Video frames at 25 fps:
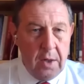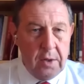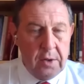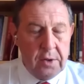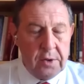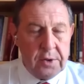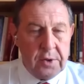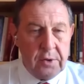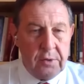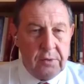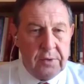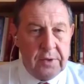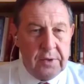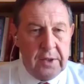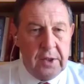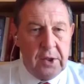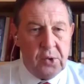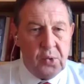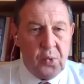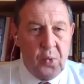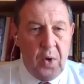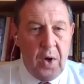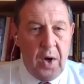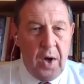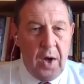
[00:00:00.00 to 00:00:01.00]
So that is
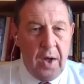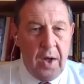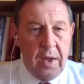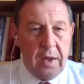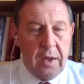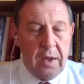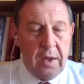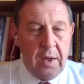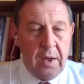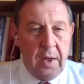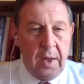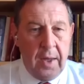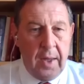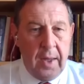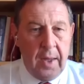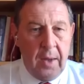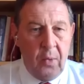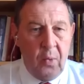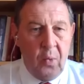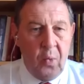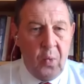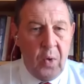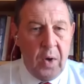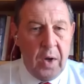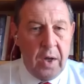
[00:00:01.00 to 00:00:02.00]
why
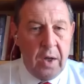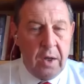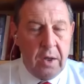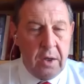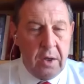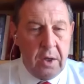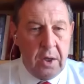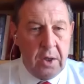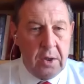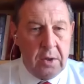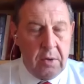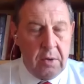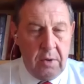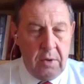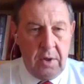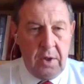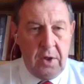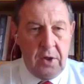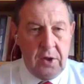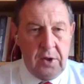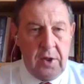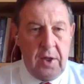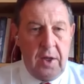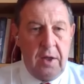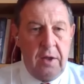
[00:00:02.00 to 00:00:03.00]
we need to
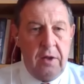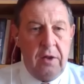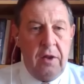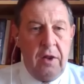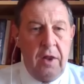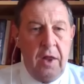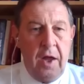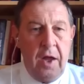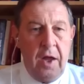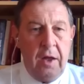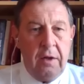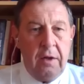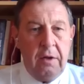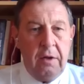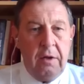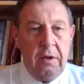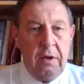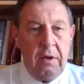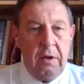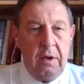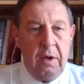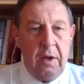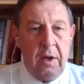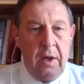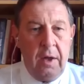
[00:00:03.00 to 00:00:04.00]
understand that
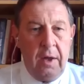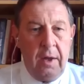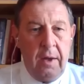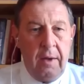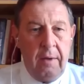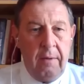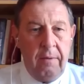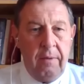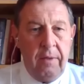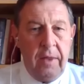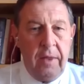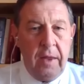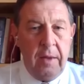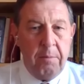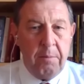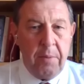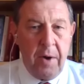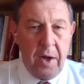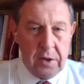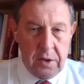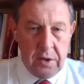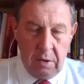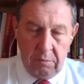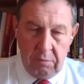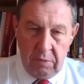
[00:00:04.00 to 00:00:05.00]
the
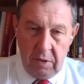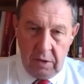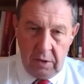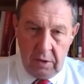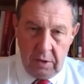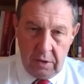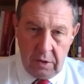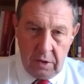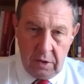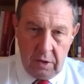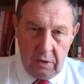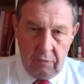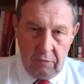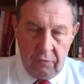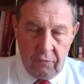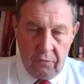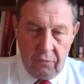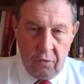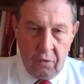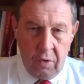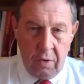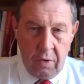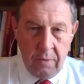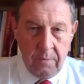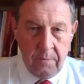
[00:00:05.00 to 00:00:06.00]
possibility
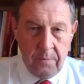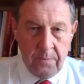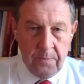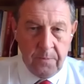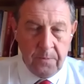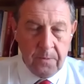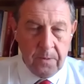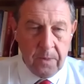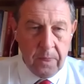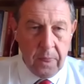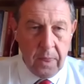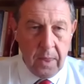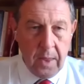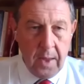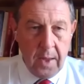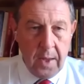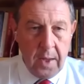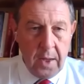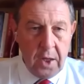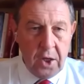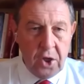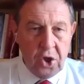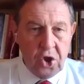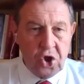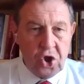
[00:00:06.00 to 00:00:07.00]
for
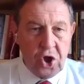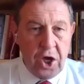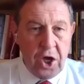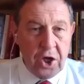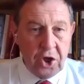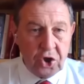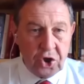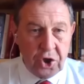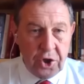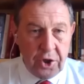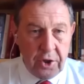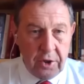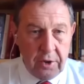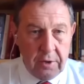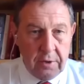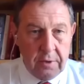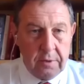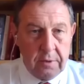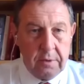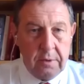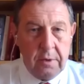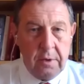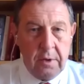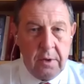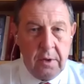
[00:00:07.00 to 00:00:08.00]
changing
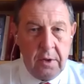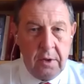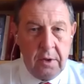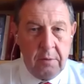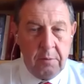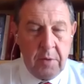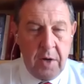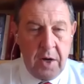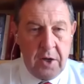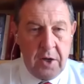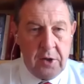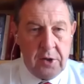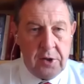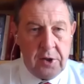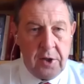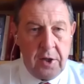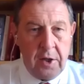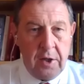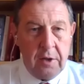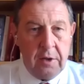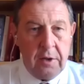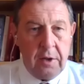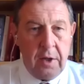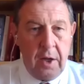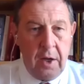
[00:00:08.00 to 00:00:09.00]

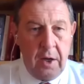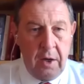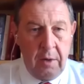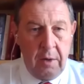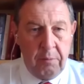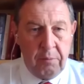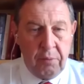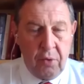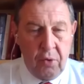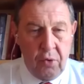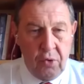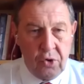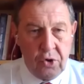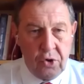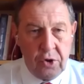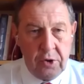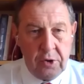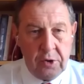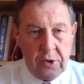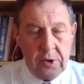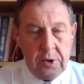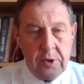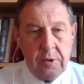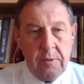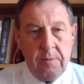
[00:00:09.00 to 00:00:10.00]
mindset and
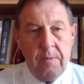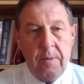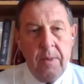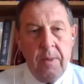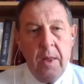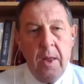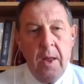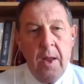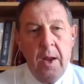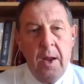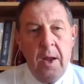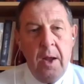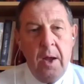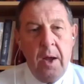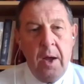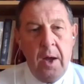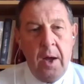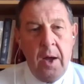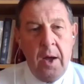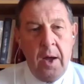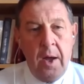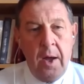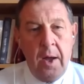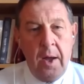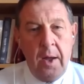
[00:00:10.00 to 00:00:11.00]
approaches
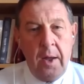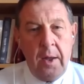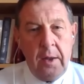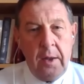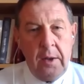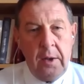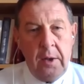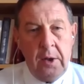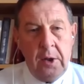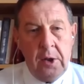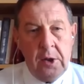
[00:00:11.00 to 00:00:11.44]
are